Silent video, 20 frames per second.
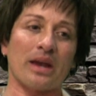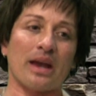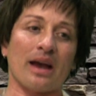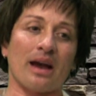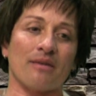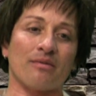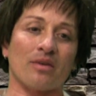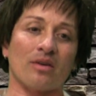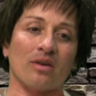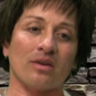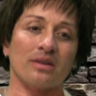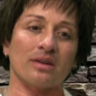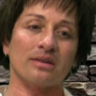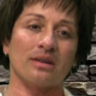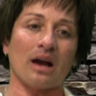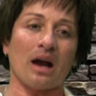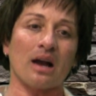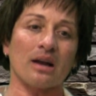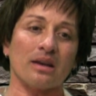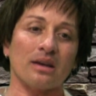we have her on the
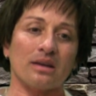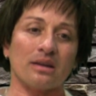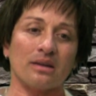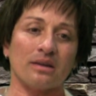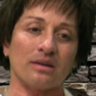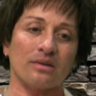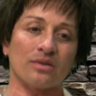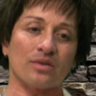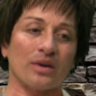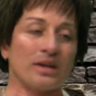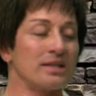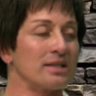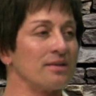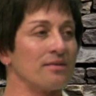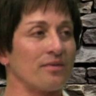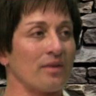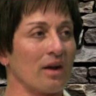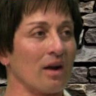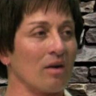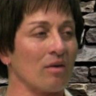docket. Tracy
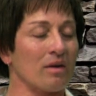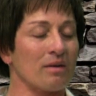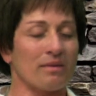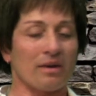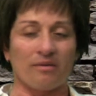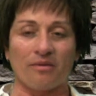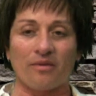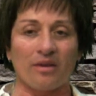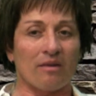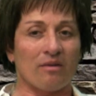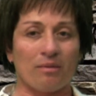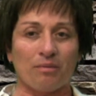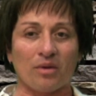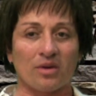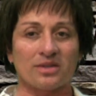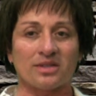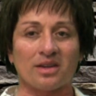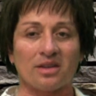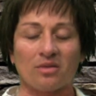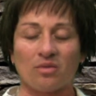Faraway, my favorite
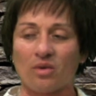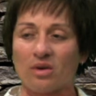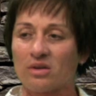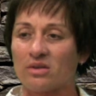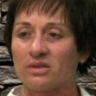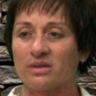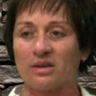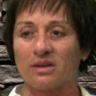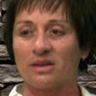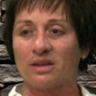person in the world.